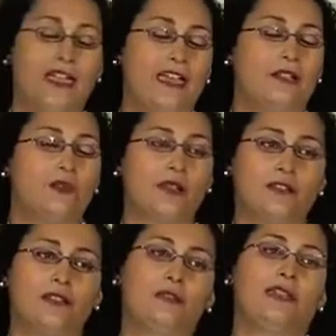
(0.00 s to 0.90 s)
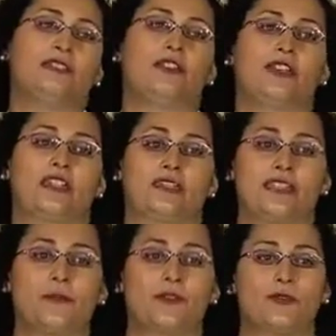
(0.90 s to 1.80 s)
And one of the ways you could
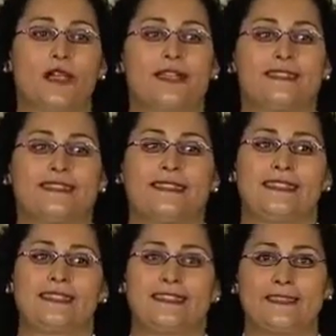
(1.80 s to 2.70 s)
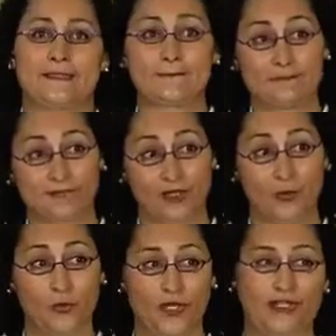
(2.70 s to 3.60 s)
conceptualize this is
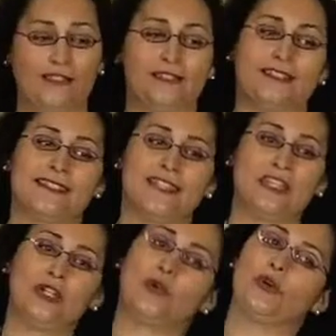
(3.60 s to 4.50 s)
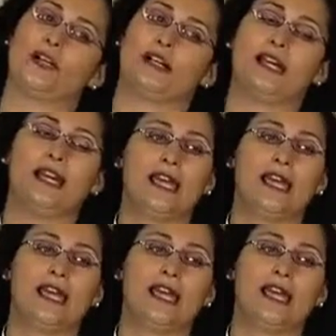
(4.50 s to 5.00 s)
when a city or